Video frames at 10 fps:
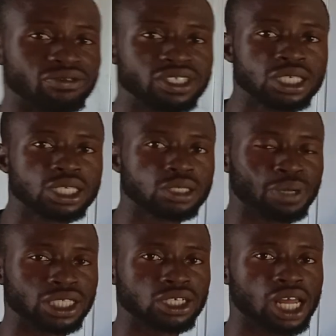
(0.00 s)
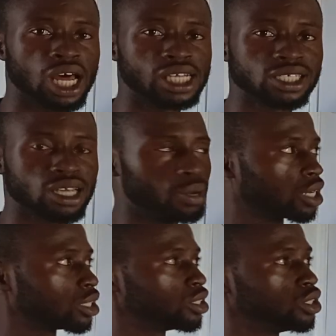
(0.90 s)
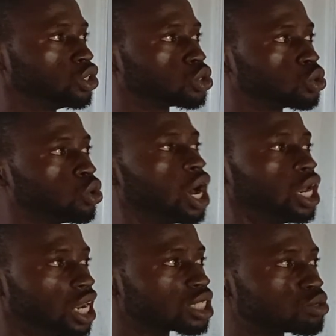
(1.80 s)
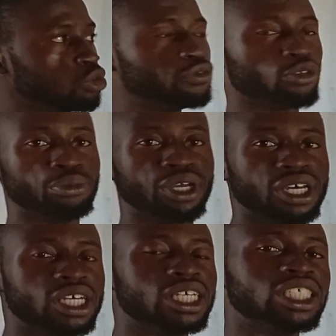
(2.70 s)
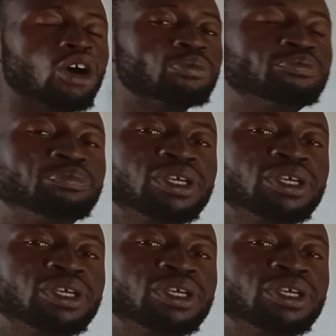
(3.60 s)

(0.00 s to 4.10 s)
have this particular answer back. So let's move from here. Now,